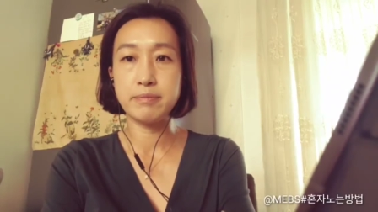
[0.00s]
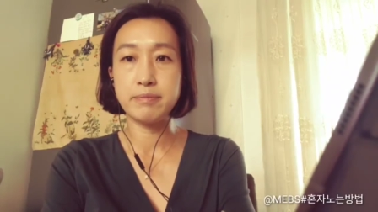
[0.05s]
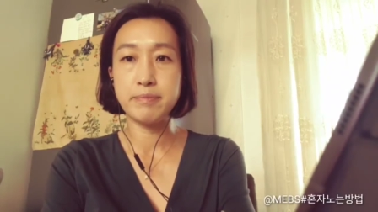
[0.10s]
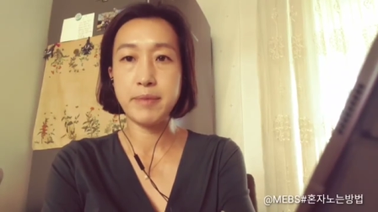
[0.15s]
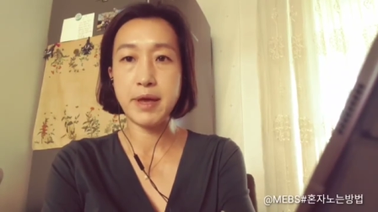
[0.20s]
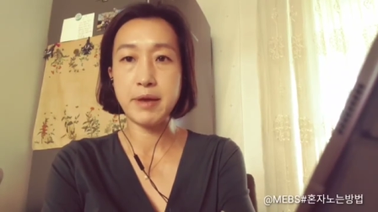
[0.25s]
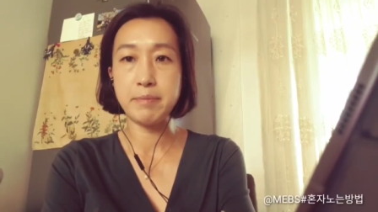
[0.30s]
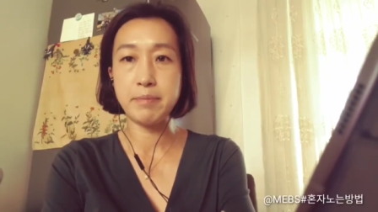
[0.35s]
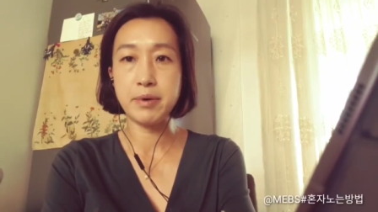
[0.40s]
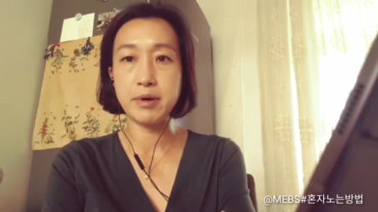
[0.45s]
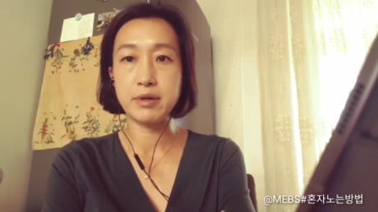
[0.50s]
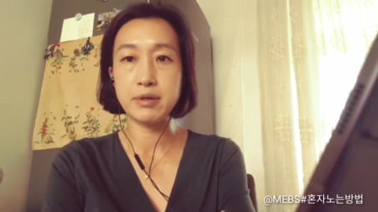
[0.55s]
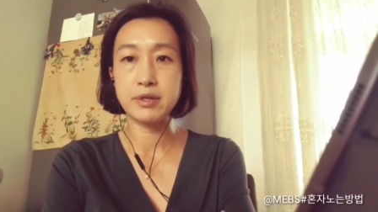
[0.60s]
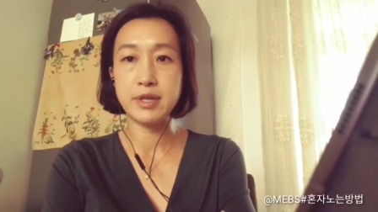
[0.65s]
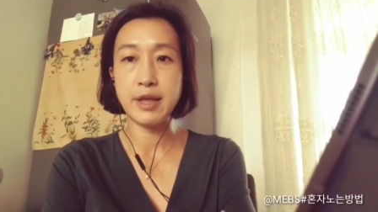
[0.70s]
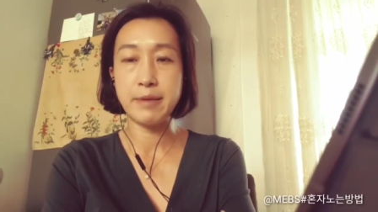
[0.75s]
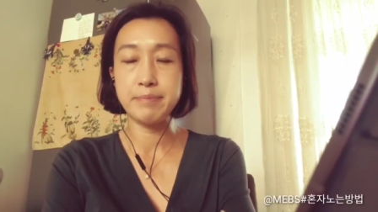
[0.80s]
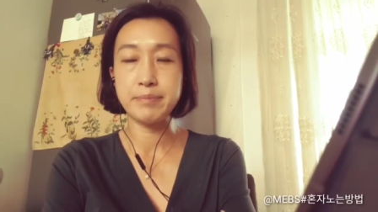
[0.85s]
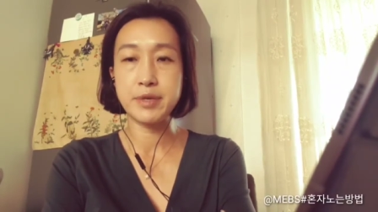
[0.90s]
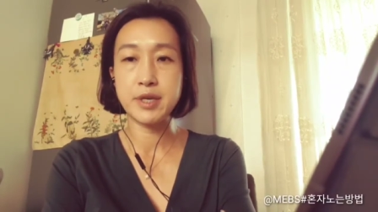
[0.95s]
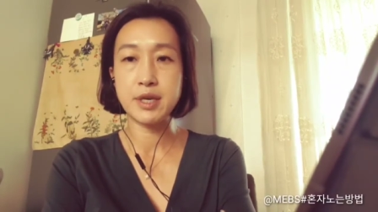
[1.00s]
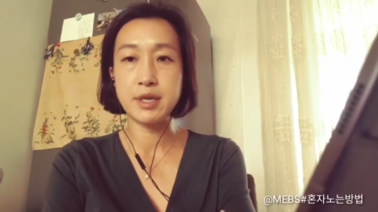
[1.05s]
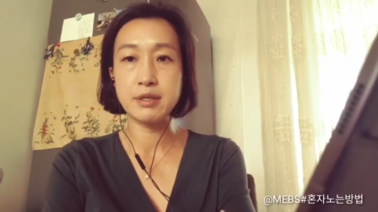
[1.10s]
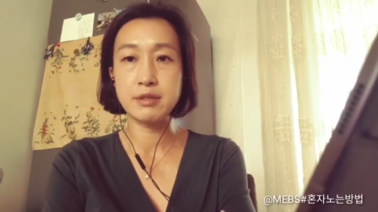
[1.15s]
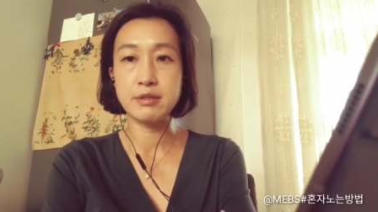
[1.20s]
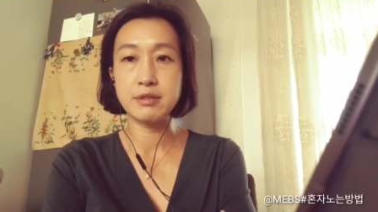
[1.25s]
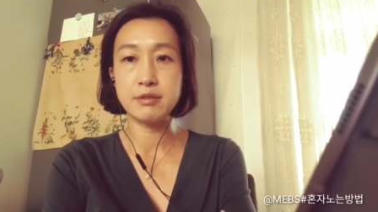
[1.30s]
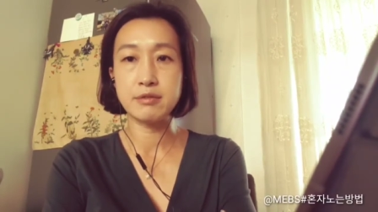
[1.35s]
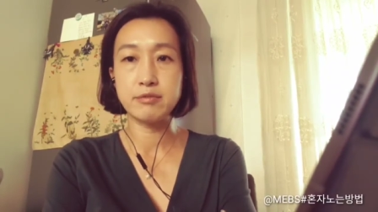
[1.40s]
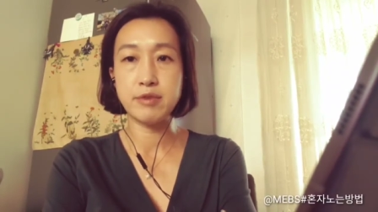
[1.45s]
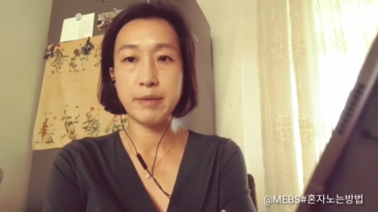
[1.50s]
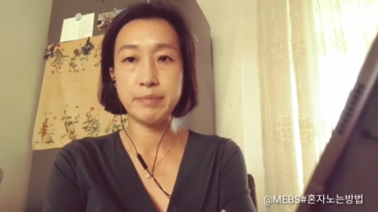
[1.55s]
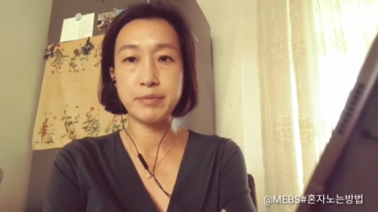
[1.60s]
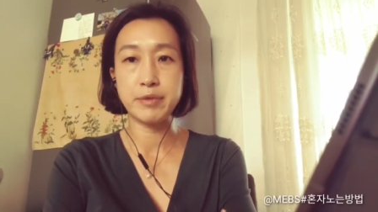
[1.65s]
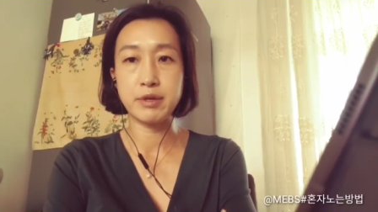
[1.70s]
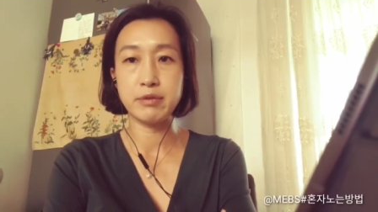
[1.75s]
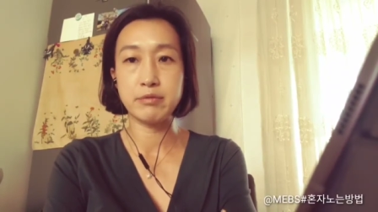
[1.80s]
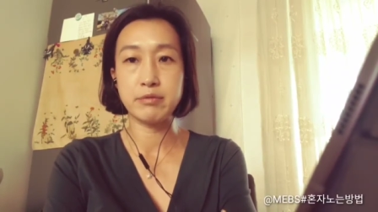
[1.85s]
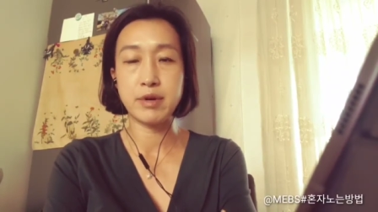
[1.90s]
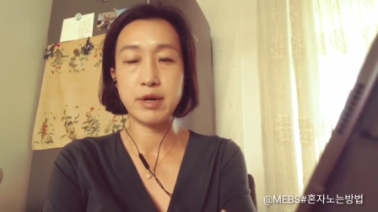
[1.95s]
paper napkin
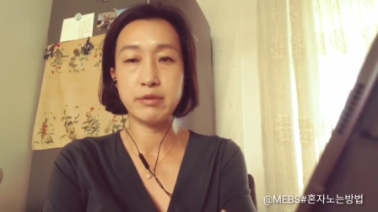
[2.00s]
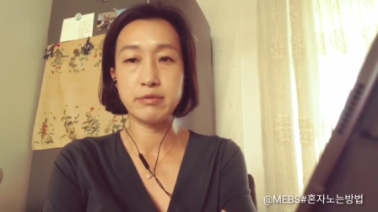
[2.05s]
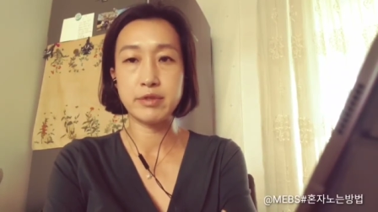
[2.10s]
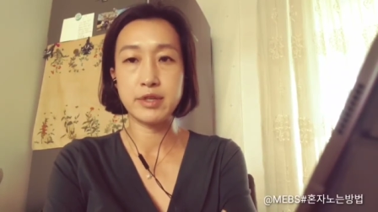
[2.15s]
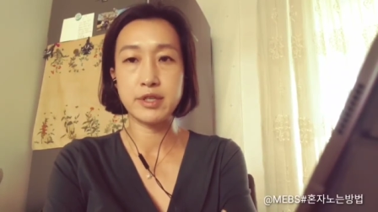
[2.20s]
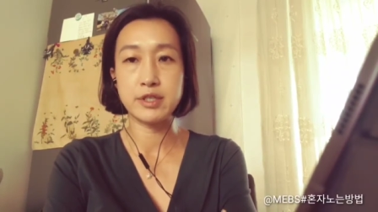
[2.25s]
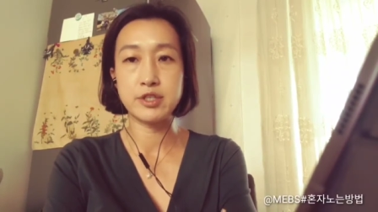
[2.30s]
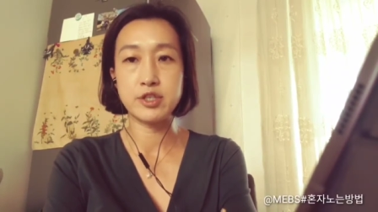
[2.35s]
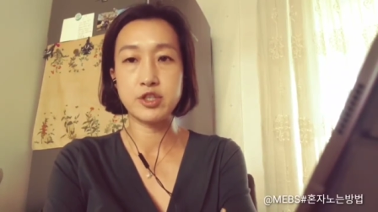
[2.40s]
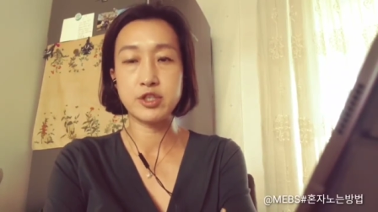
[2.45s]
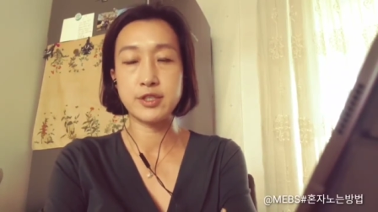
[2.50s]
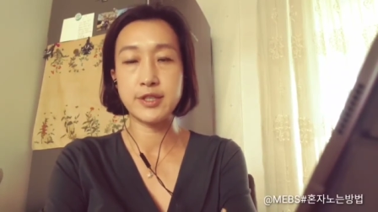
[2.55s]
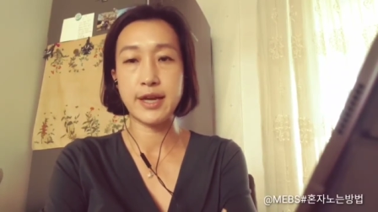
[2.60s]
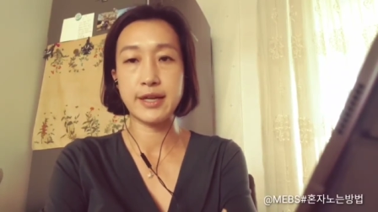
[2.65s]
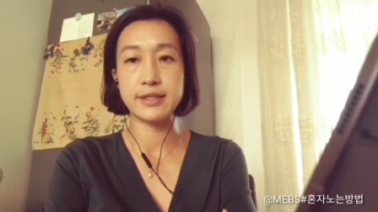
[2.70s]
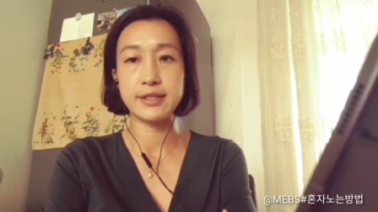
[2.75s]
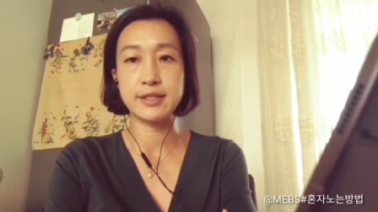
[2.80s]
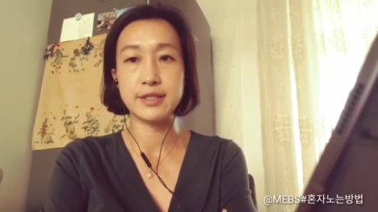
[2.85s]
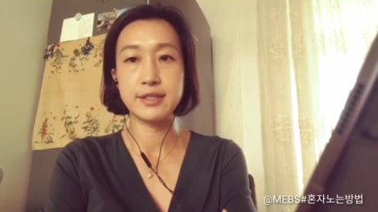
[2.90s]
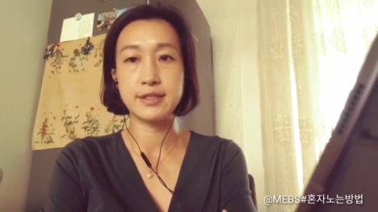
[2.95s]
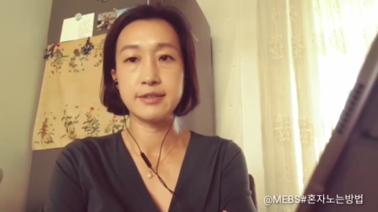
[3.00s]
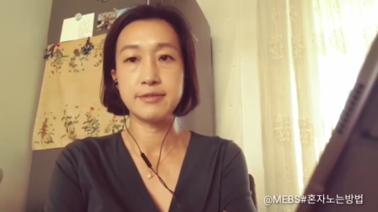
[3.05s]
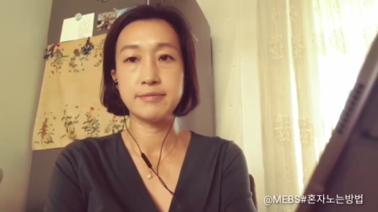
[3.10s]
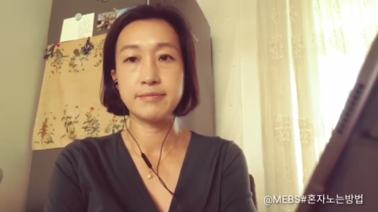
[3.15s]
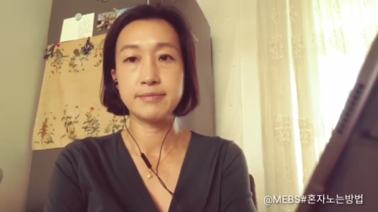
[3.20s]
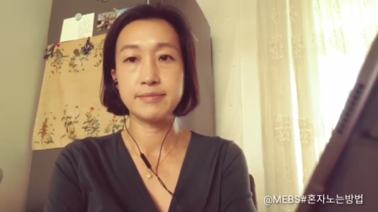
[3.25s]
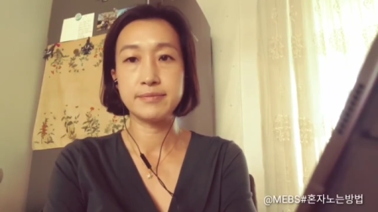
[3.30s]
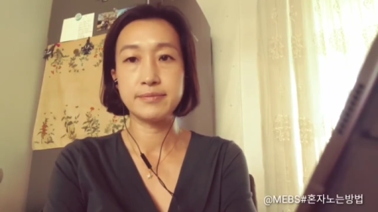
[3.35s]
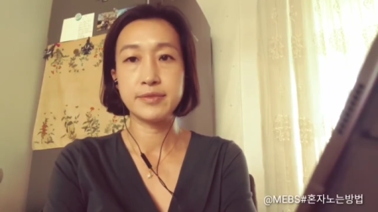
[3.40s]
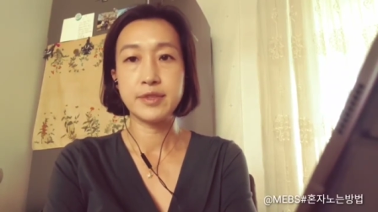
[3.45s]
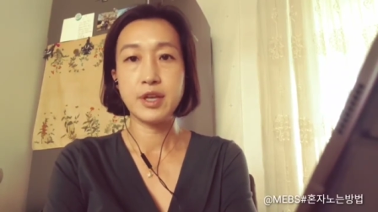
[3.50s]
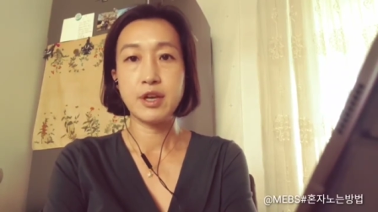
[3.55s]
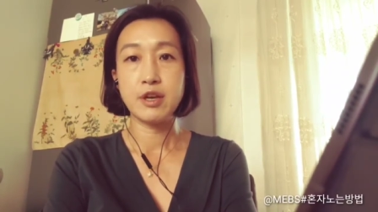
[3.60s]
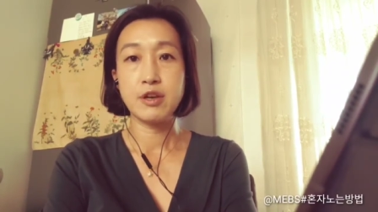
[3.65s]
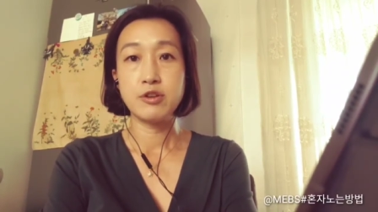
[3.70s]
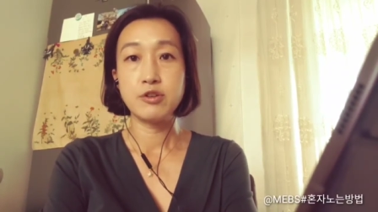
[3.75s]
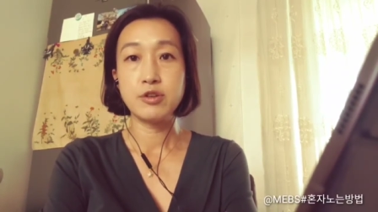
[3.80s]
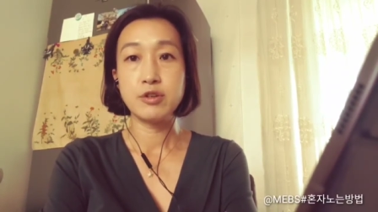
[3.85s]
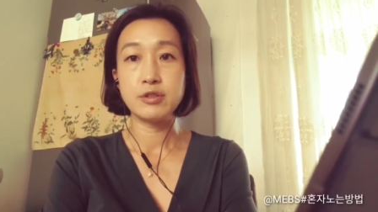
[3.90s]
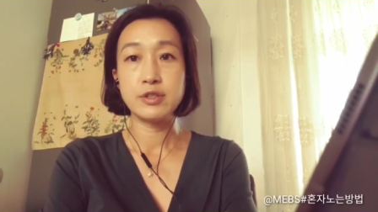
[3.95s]
wrapped around each set.
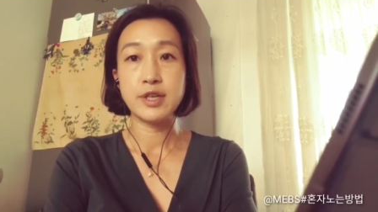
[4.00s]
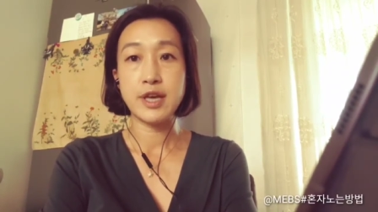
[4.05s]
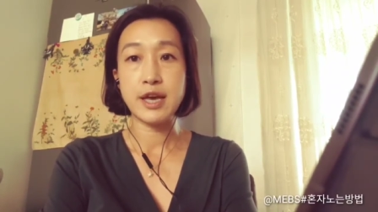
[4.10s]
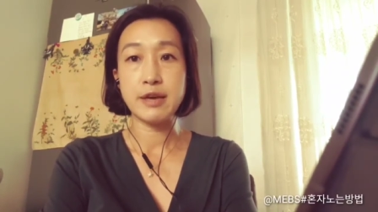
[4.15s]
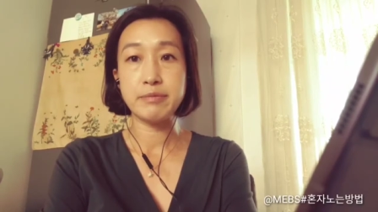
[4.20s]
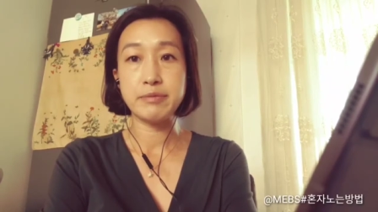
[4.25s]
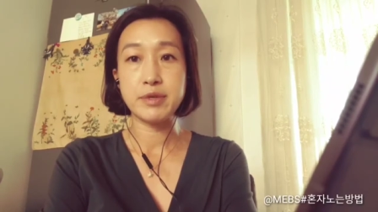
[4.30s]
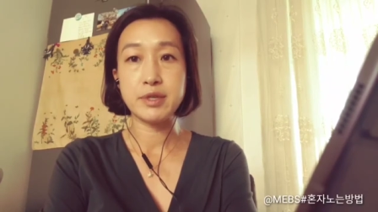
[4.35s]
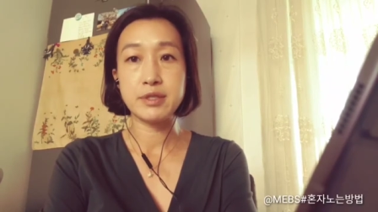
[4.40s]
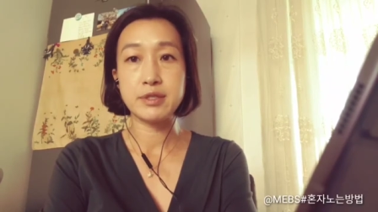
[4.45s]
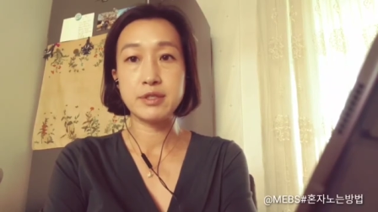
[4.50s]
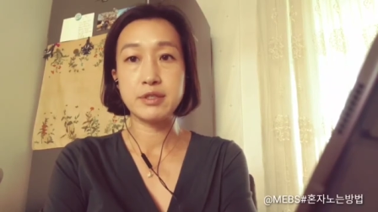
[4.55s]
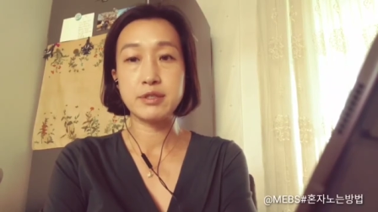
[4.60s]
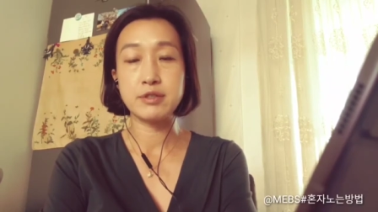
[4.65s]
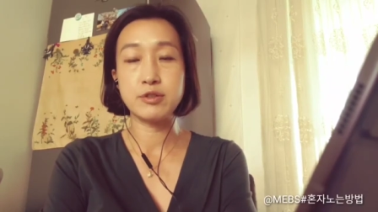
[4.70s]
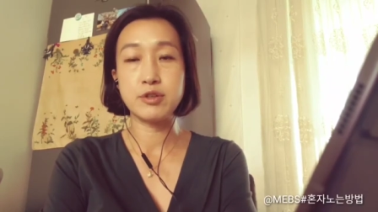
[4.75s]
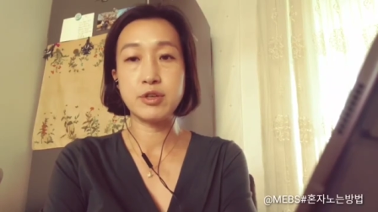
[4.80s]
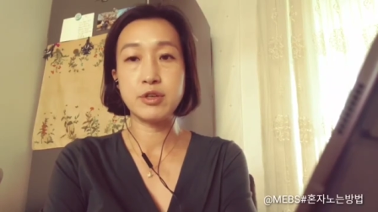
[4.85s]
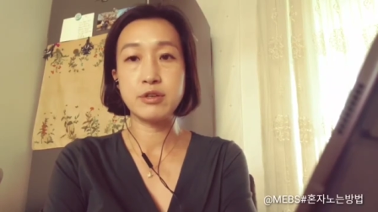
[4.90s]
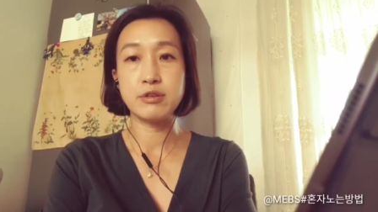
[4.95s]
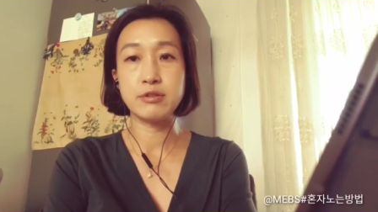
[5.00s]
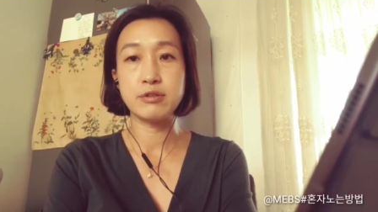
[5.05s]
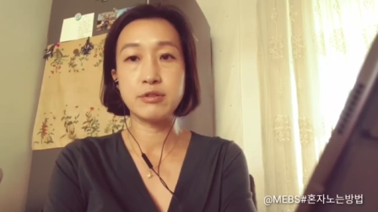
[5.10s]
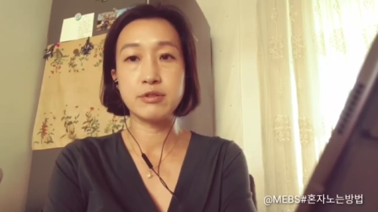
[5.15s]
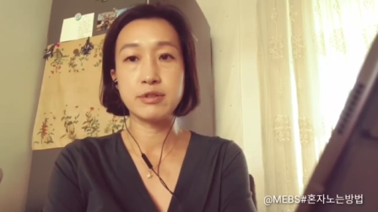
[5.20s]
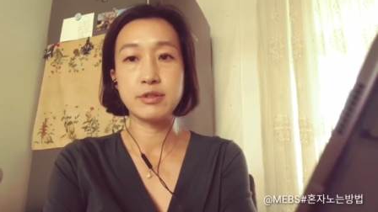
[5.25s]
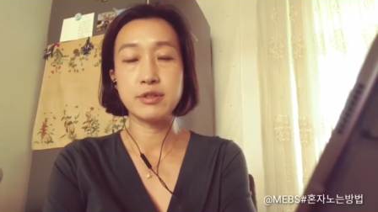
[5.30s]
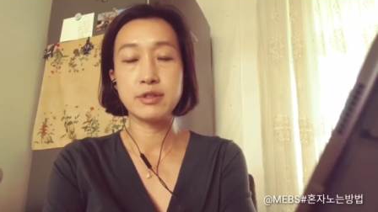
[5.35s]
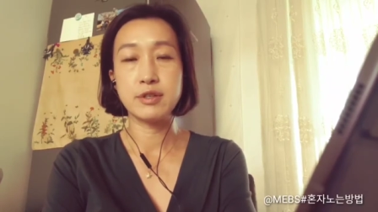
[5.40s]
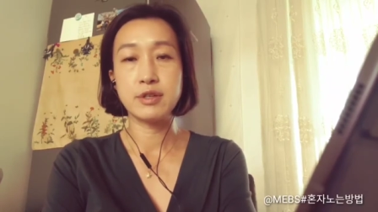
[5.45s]
Who gave this to you?